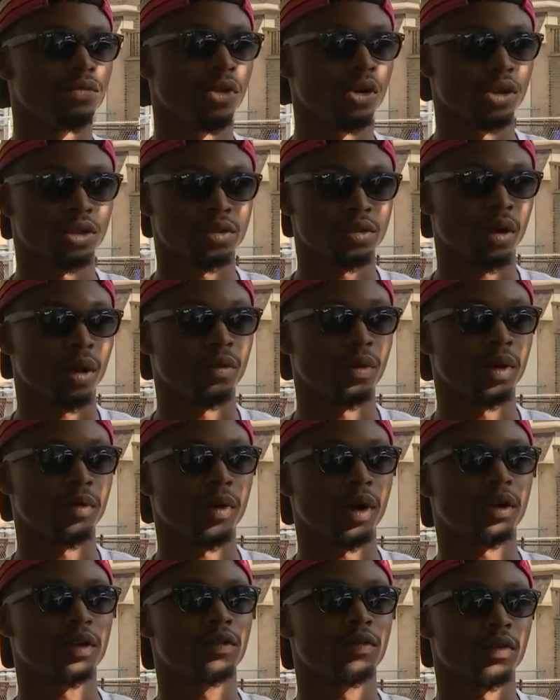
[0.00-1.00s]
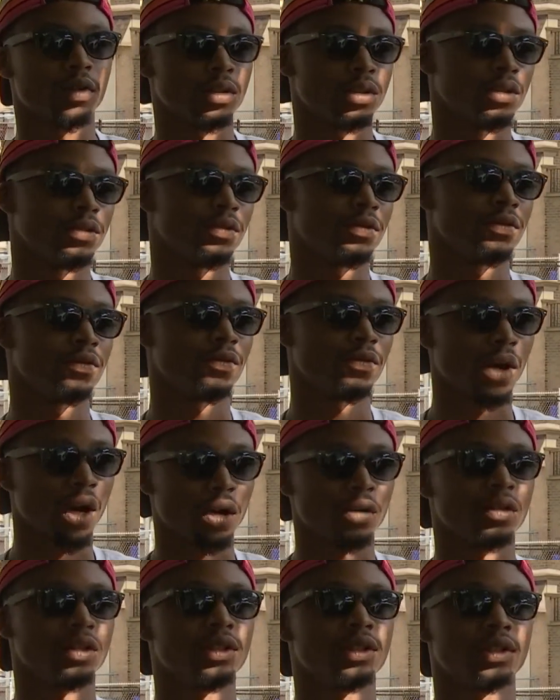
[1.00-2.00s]
more so I'm worried about
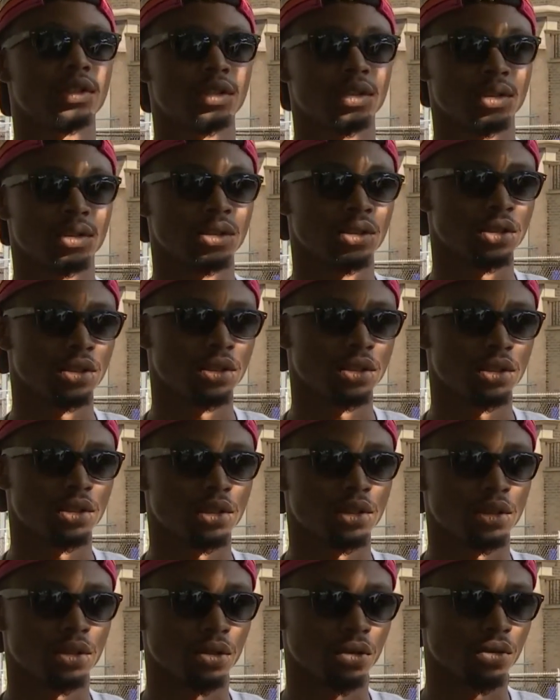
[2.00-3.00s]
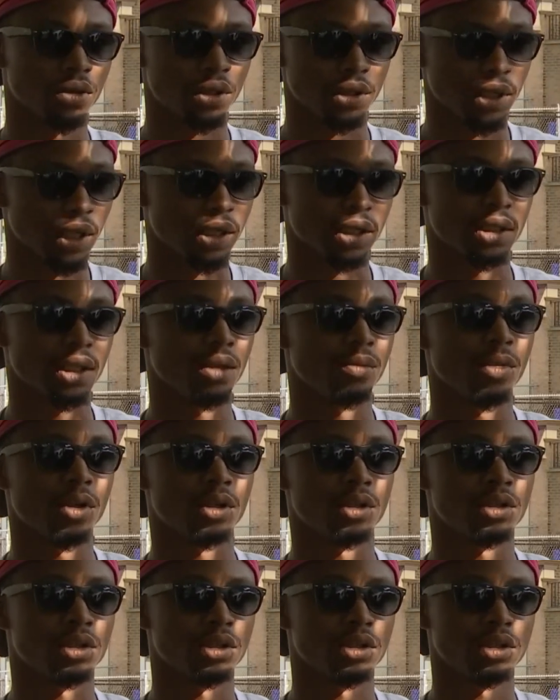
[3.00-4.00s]
coronavirus on a day-to-day
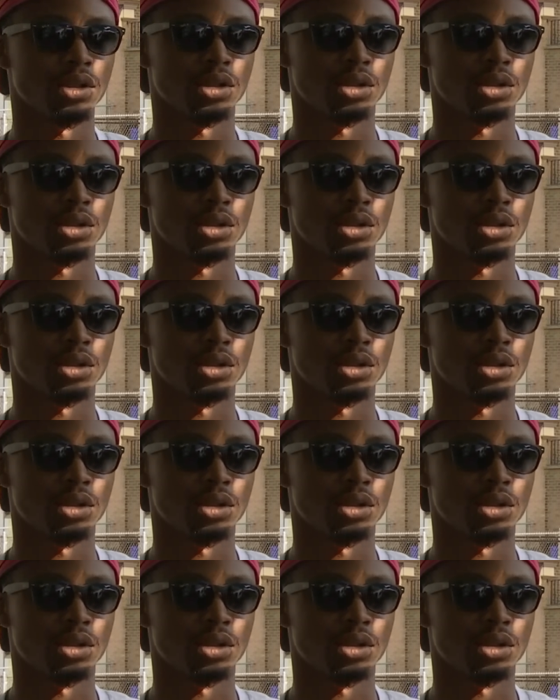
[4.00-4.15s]
basis.